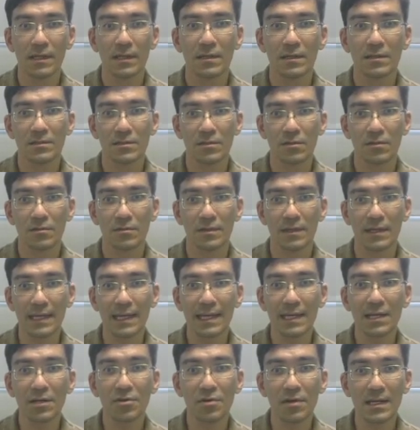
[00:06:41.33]
So the
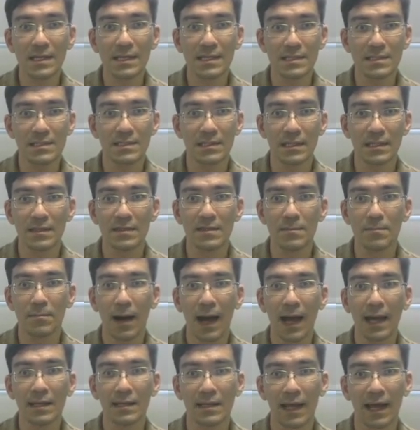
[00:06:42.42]
increase in the
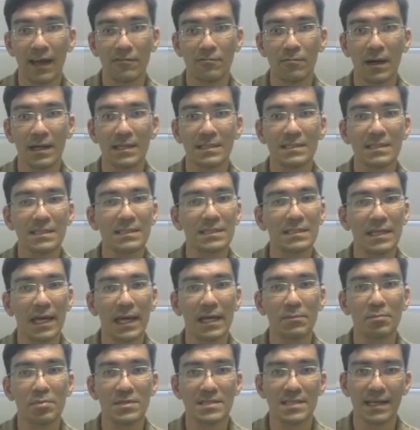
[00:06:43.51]
mine life by
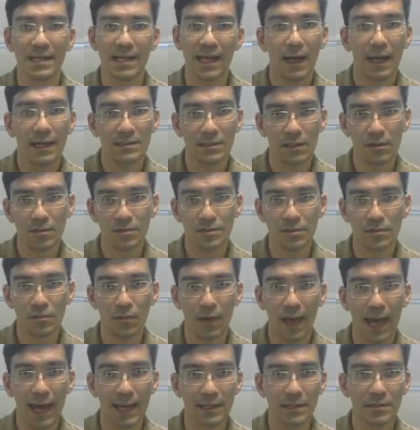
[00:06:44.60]
68% has
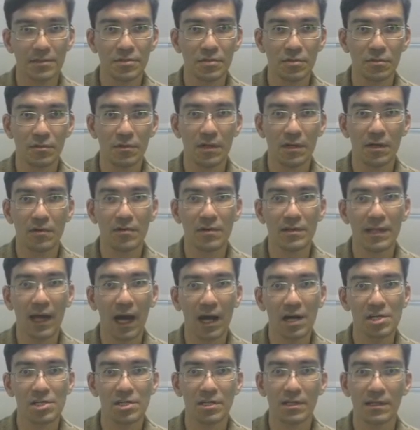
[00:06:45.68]
also added to a
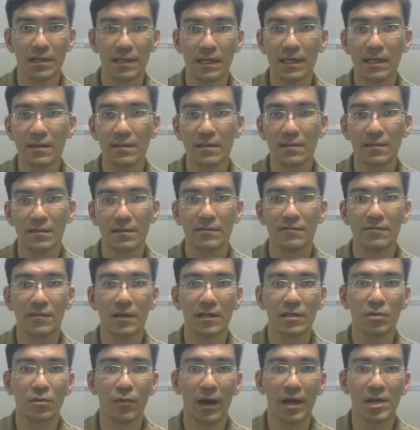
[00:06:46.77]
reduction in the
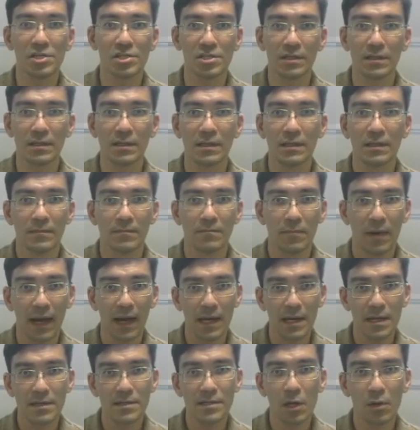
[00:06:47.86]
valuation by
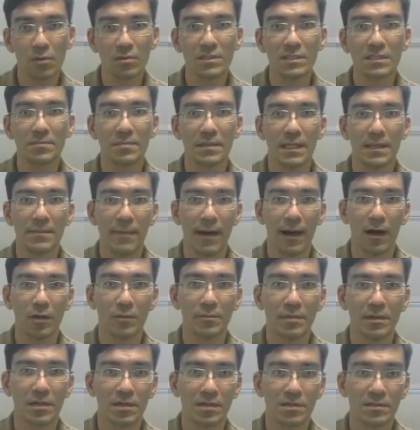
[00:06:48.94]
a noticeable
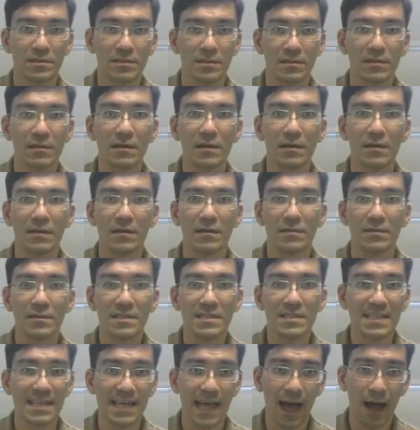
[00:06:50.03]
amount, because the
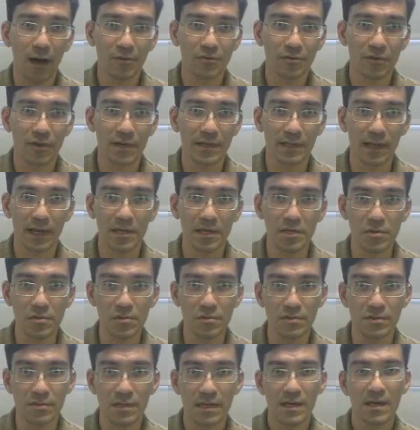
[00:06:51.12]
discount rate I
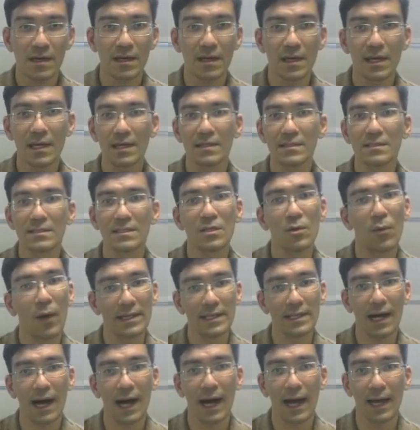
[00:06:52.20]
use is
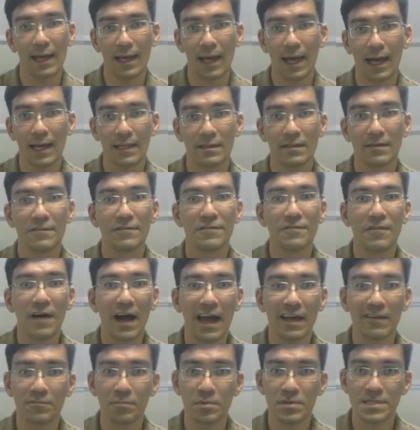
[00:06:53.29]
quite high at
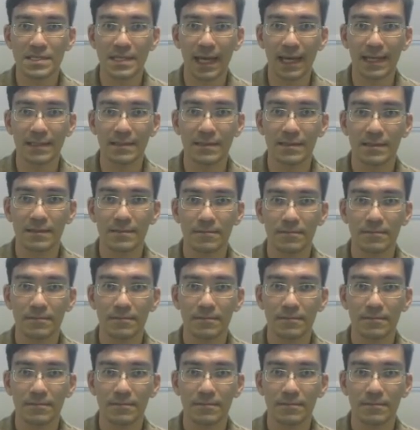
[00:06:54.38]
5%.